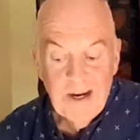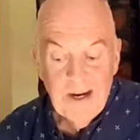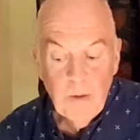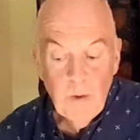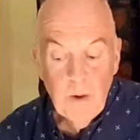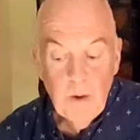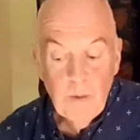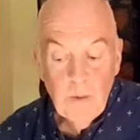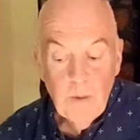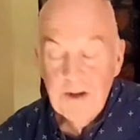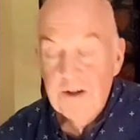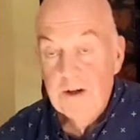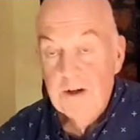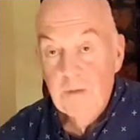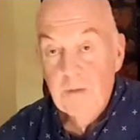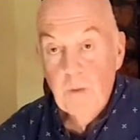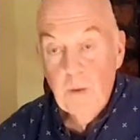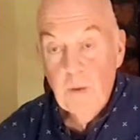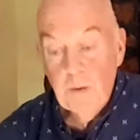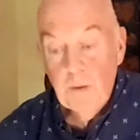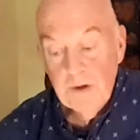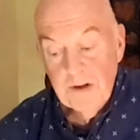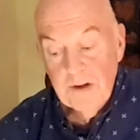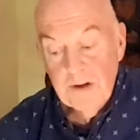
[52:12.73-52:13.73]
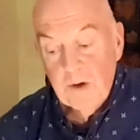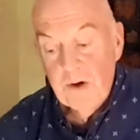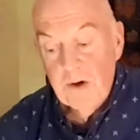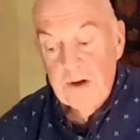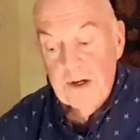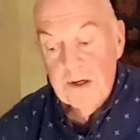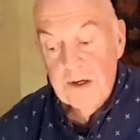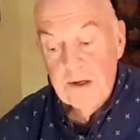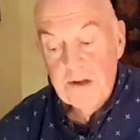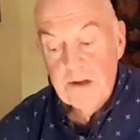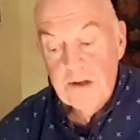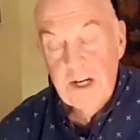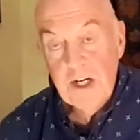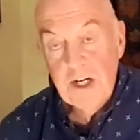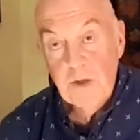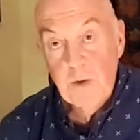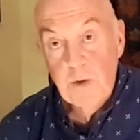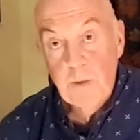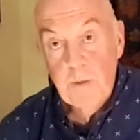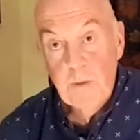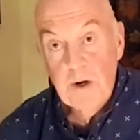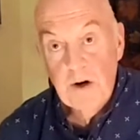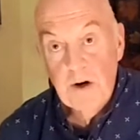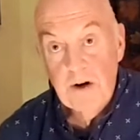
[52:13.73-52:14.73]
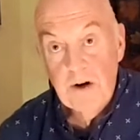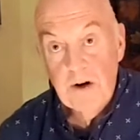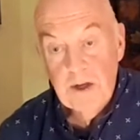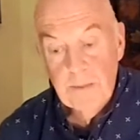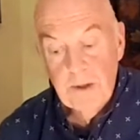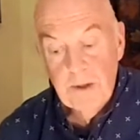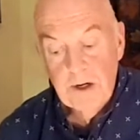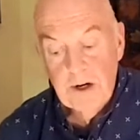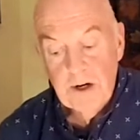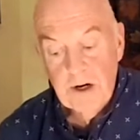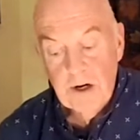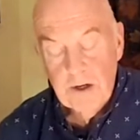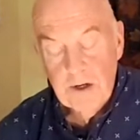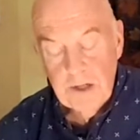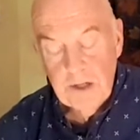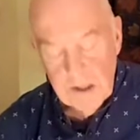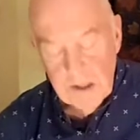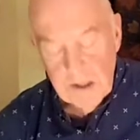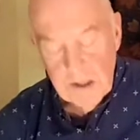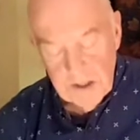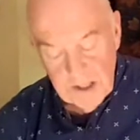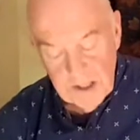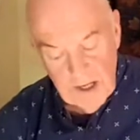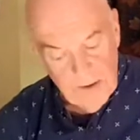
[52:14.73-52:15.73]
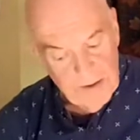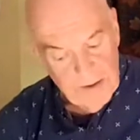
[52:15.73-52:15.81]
we were just going on stage when we heard about Artie's death,